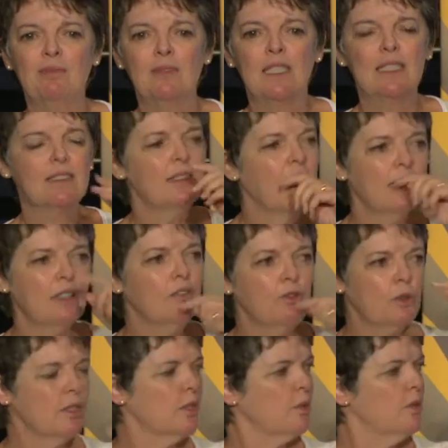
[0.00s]
It's not the
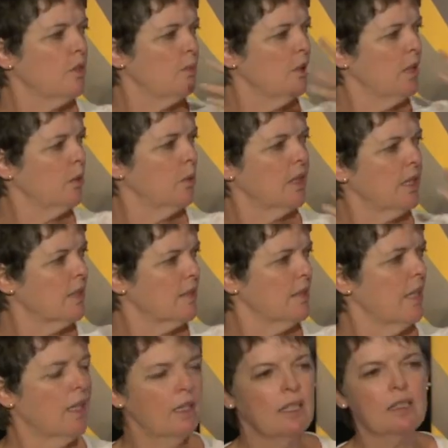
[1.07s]
voice we speak with, it's
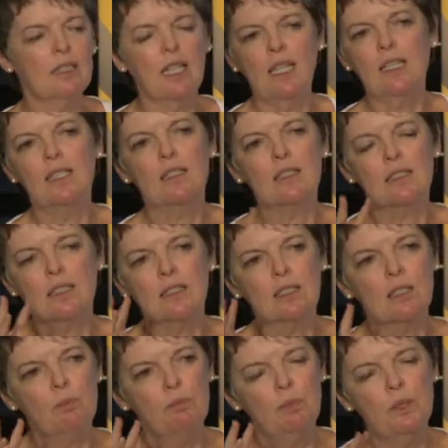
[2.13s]
not, it, and it's, it's
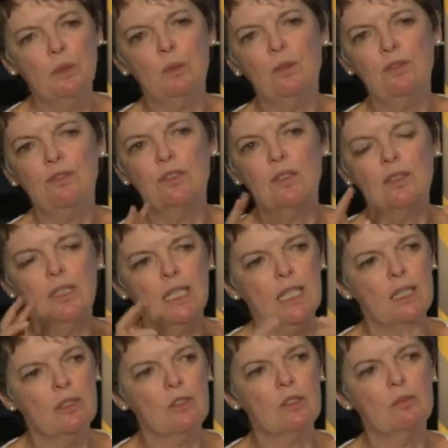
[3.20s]
a beautiful,
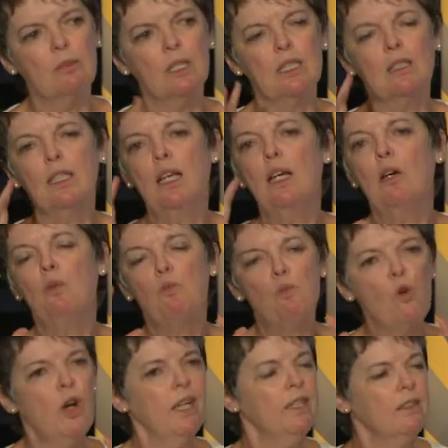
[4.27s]
intimate,
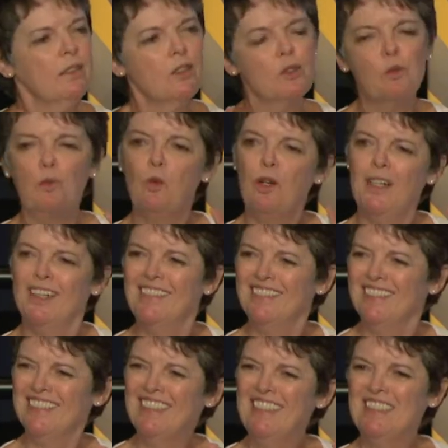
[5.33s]
one-to-one one to one
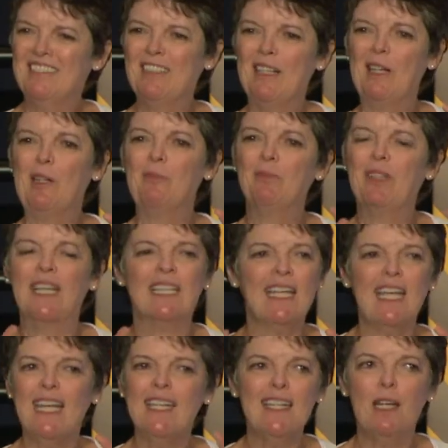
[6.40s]
um, that
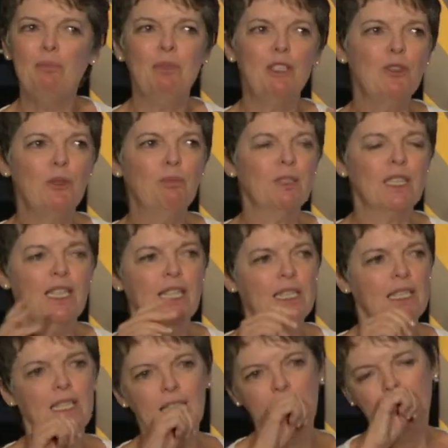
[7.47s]
cannot be
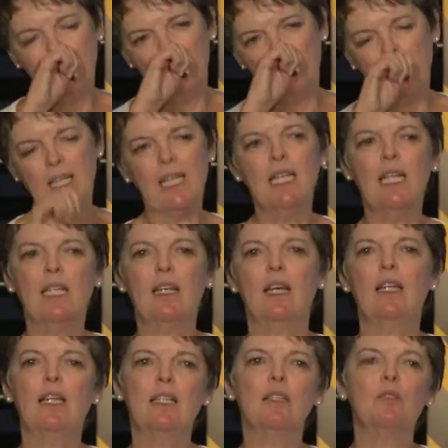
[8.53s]
duplicated any other way. And I,
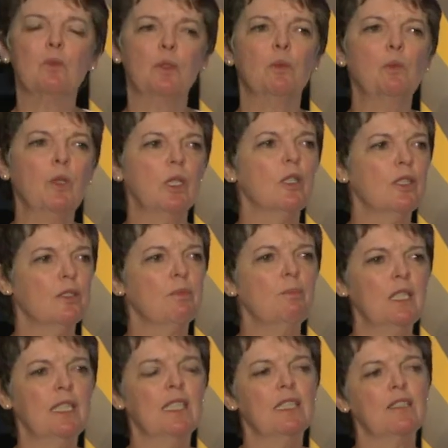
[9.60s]
and I guess what worries
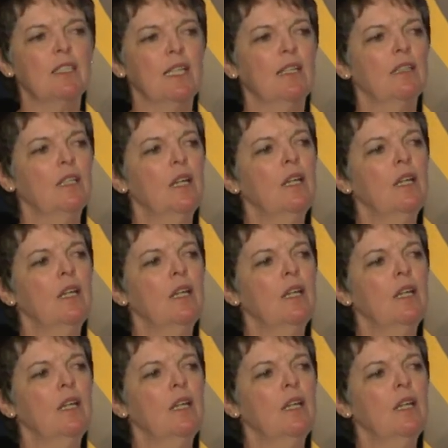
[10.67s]
me is that,